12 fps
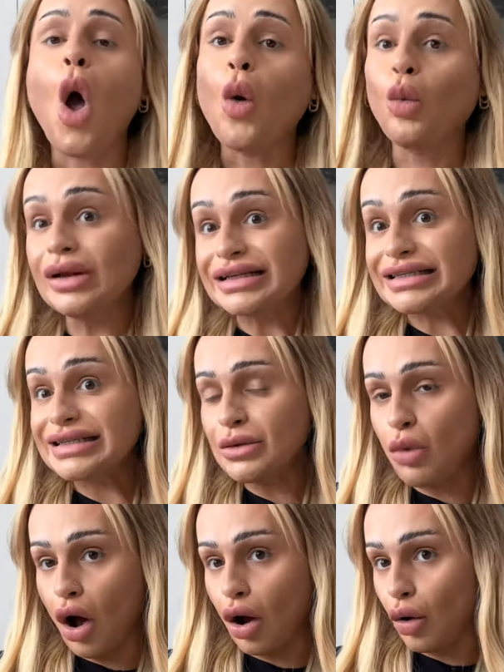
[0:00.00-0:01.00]
we'll see
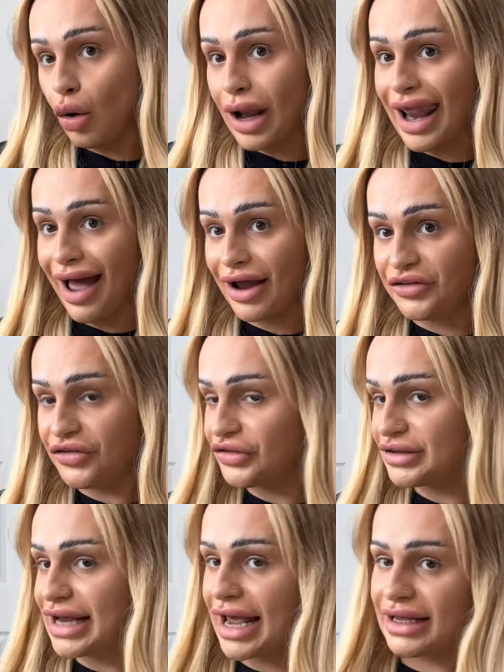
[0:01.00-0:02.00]
what
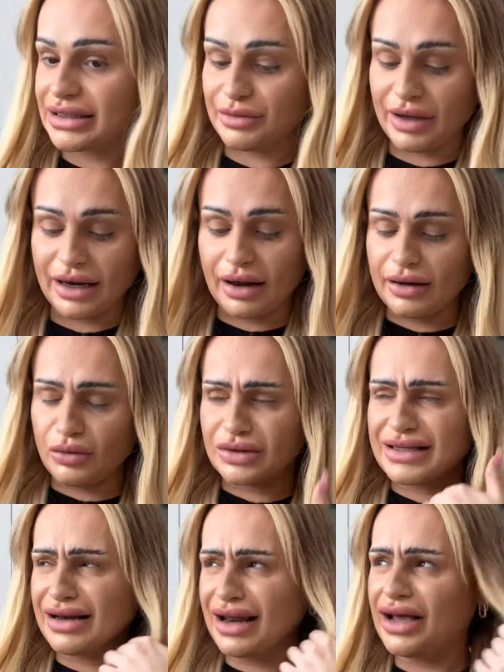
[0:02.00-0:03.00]
life takes me like.
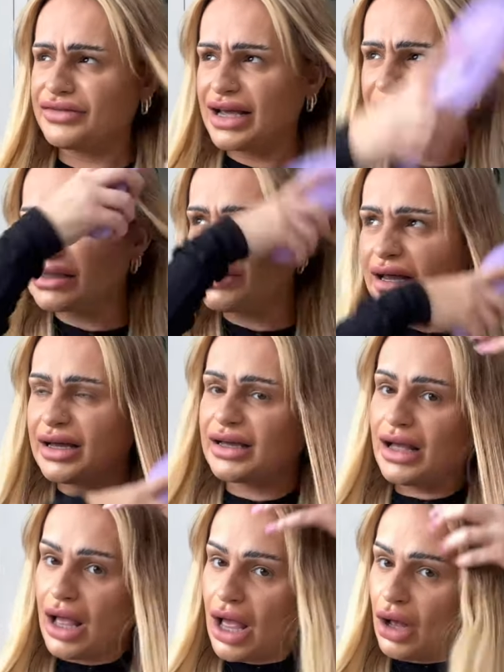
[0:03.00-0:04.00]
What life takes me like.
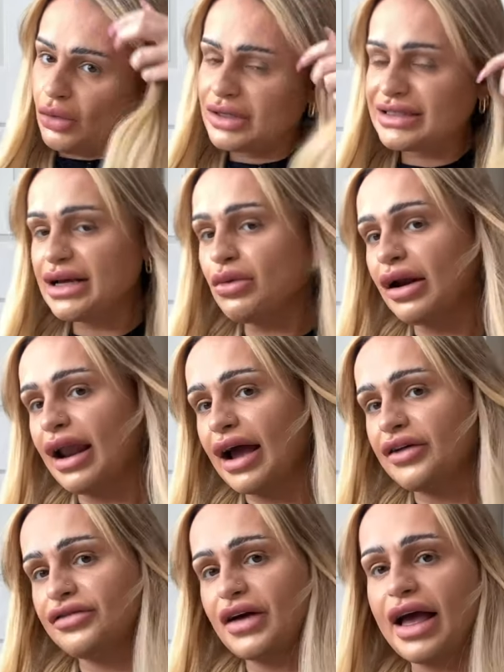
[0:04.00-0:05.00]
We'll see what
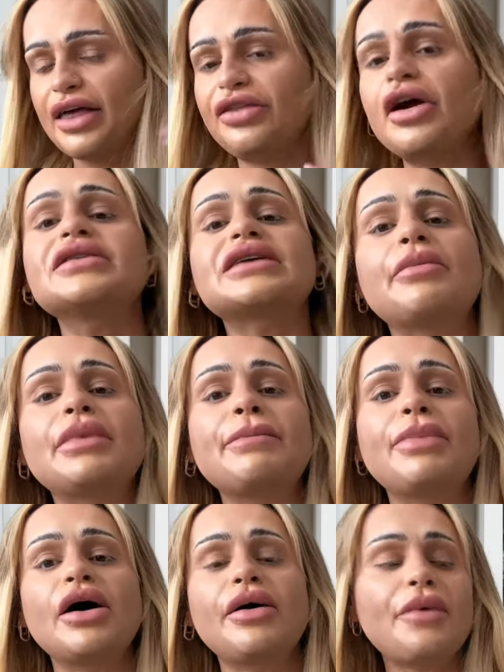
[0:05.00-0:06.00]
life uh, throws at me.
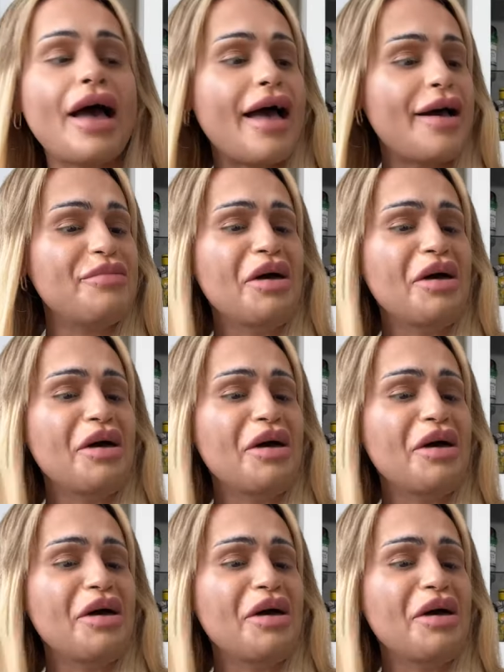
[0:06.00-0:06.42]
But um,